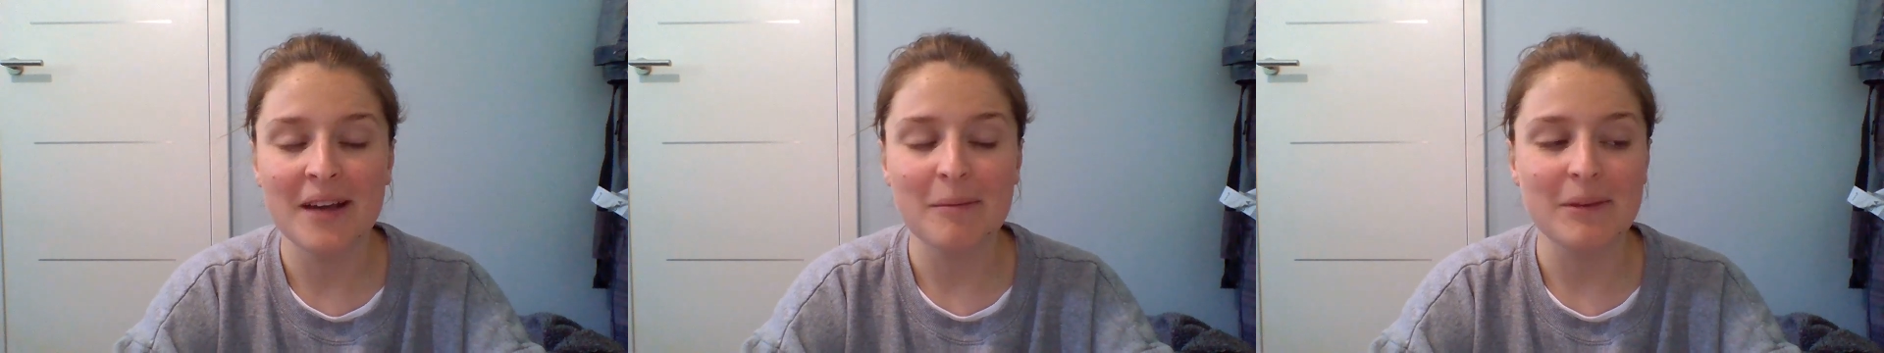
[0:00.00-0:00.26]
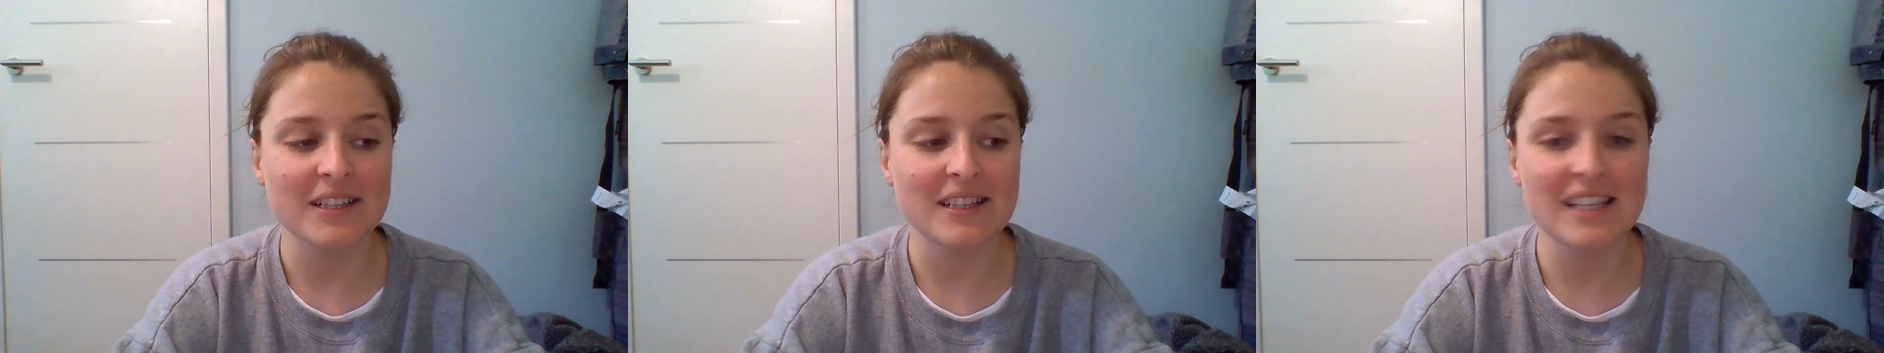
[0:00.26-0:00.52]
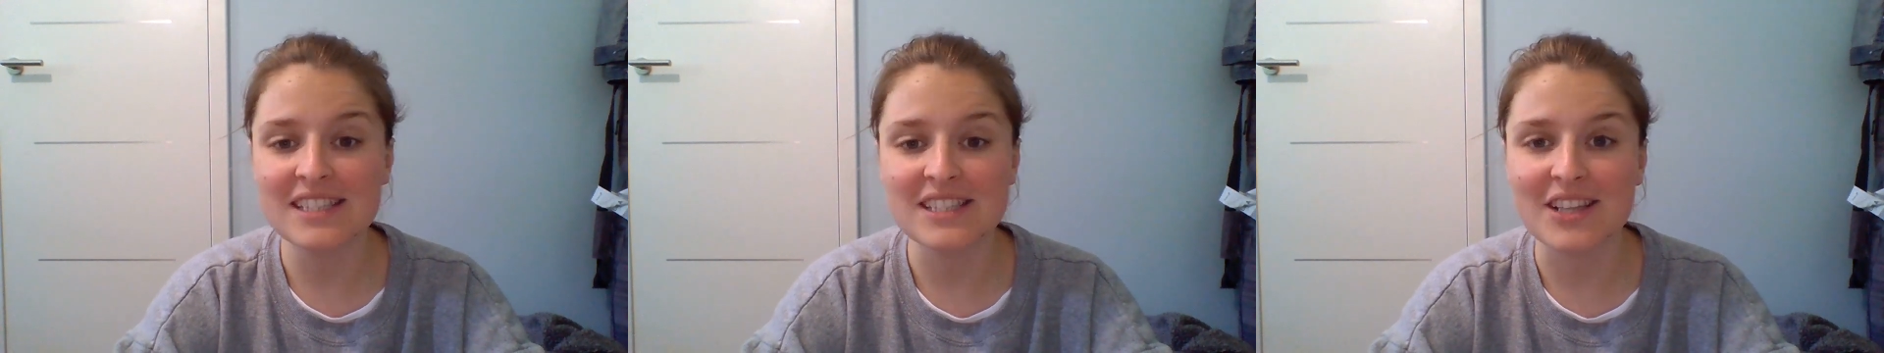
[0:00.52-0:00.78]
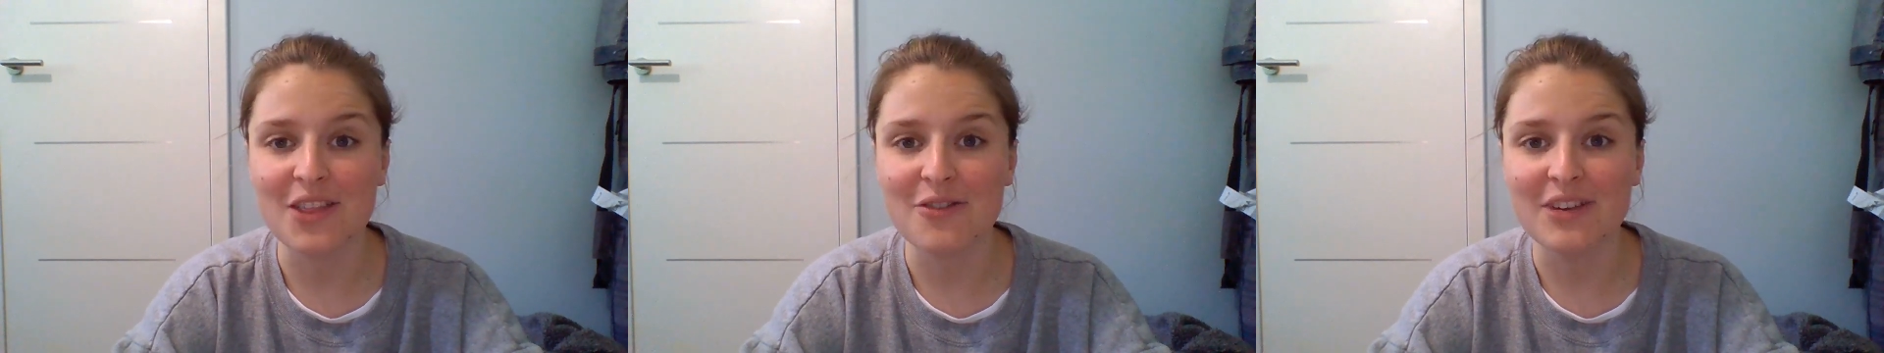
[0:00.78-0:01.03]
But this is
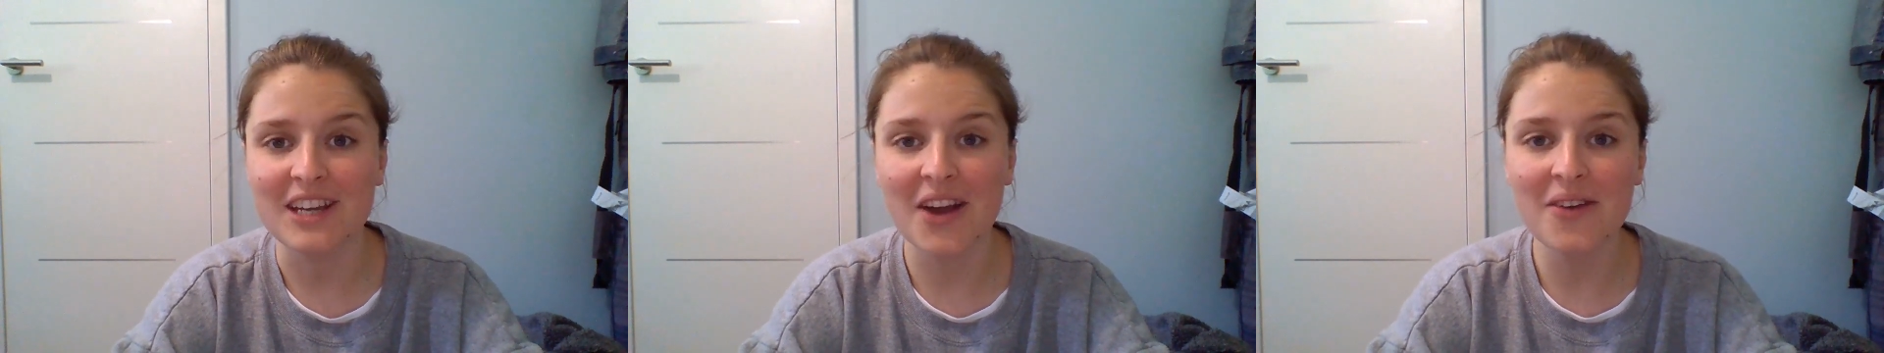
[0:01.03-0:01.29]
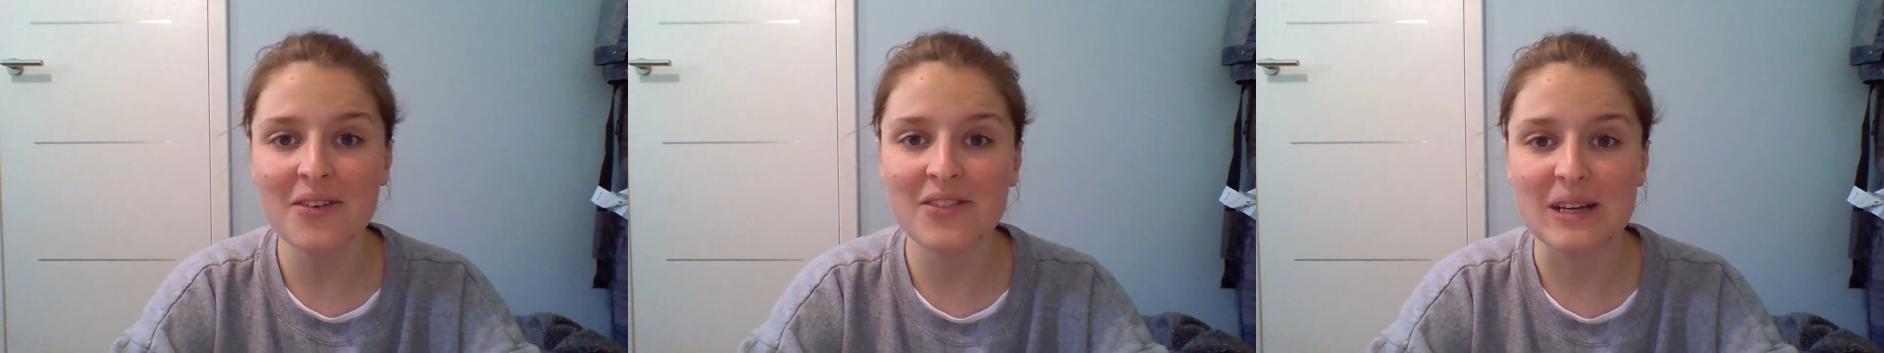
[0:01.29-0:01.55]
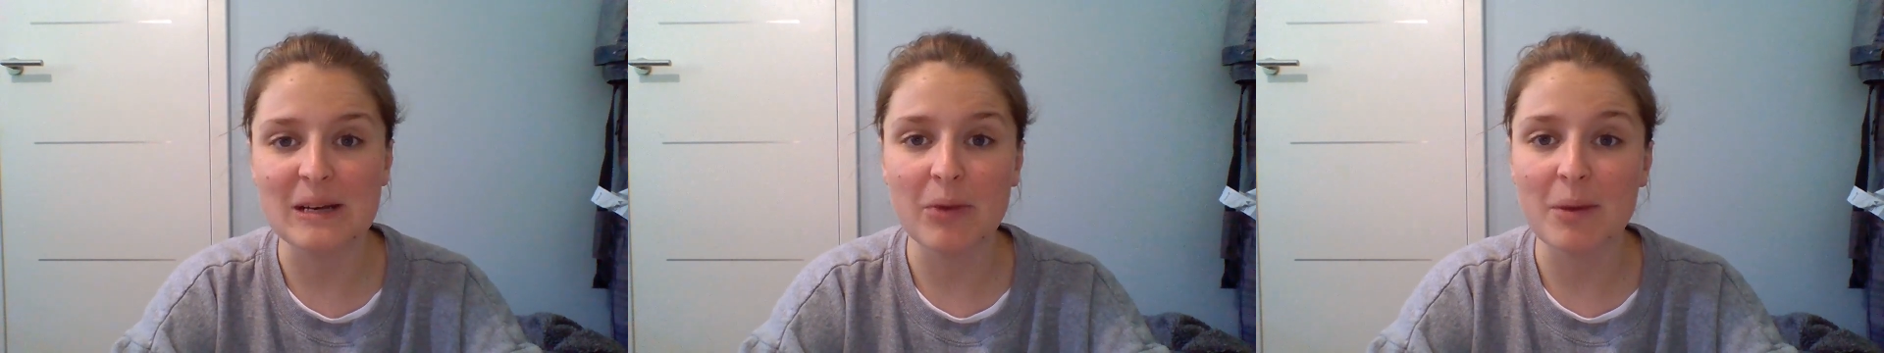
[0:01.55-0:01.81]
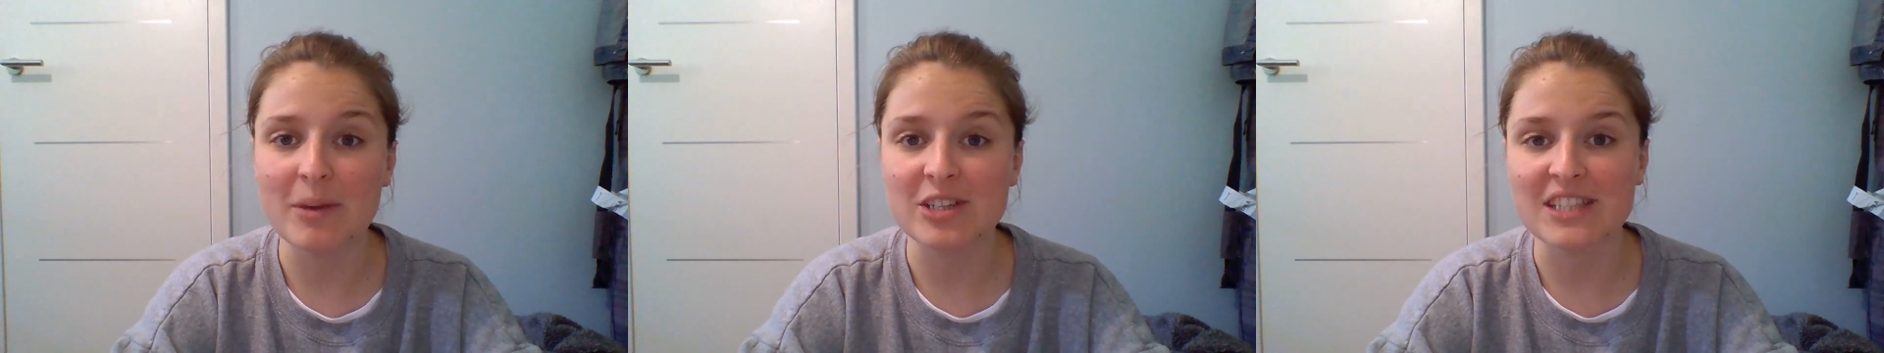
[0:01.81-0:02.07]
another video, they're pretty much